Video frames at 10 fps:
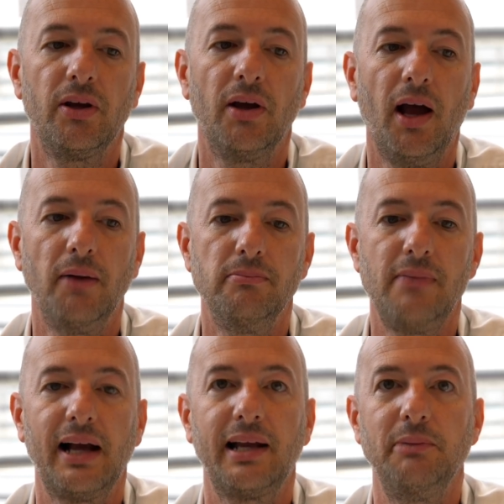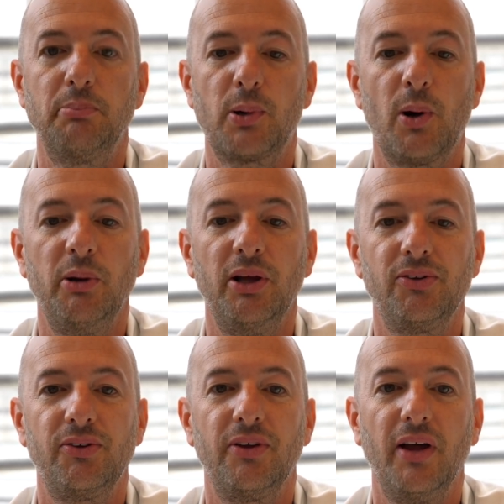Macri
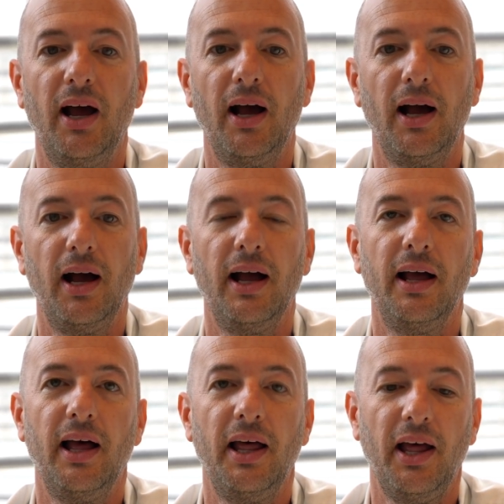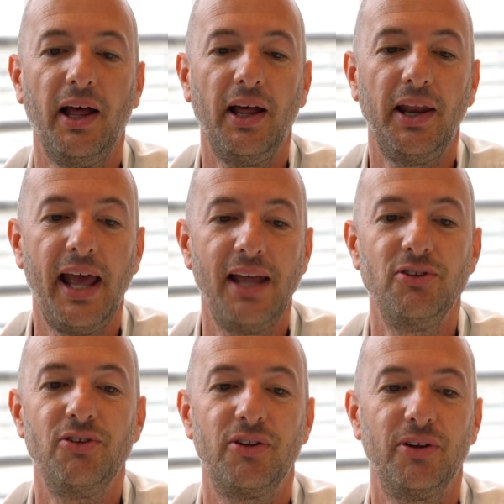promised an
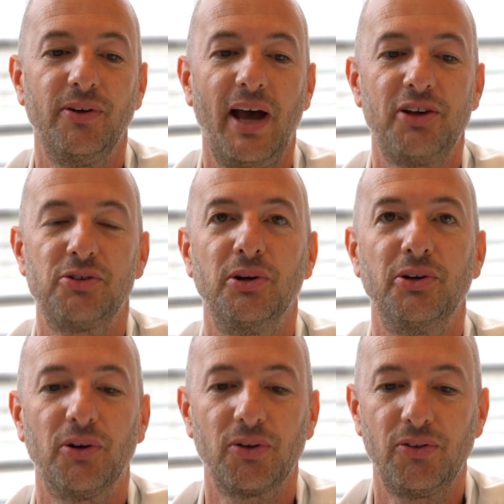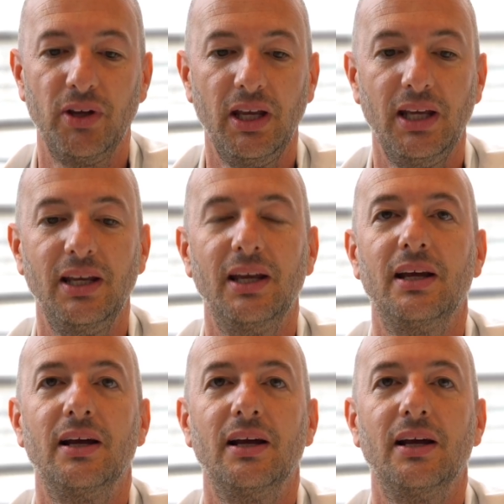end to heterodoxy,